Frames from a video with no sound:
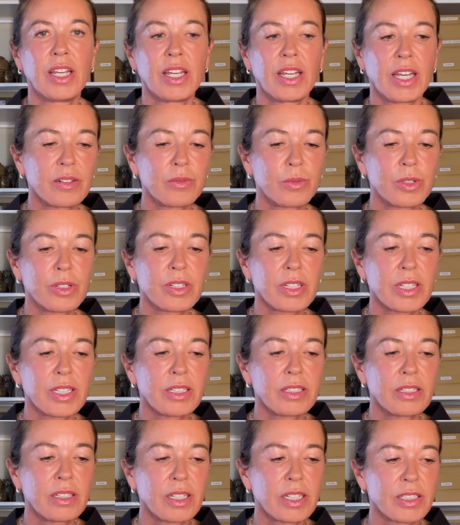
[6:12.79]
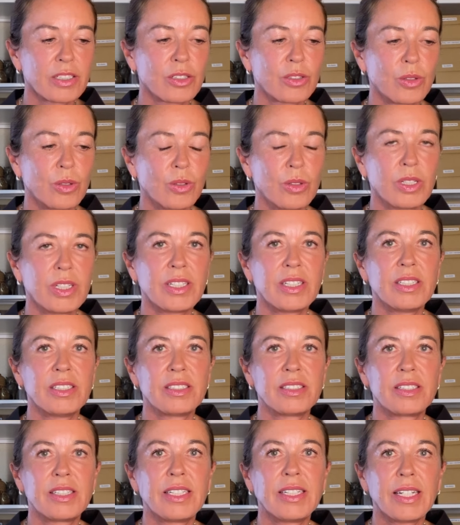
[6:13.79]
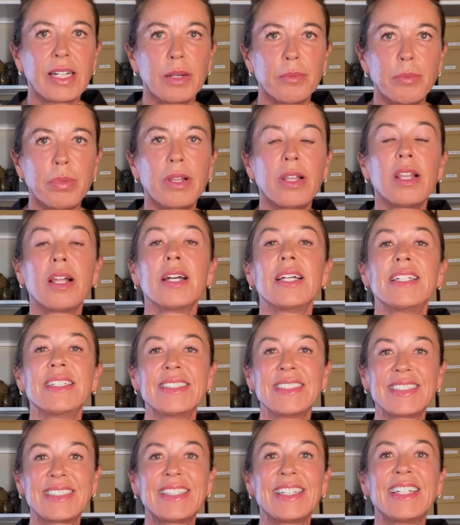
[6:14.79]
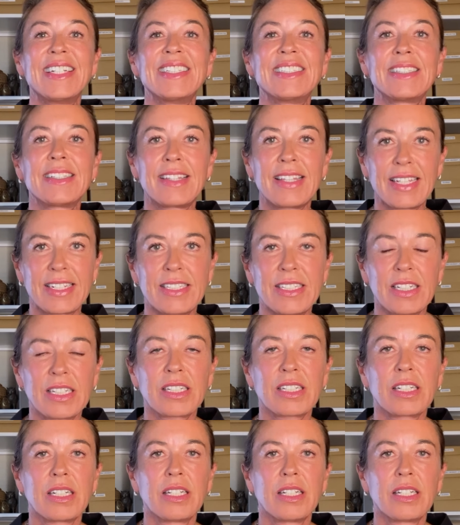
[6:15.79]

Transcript: What I like to call it is the appliance aesthetic.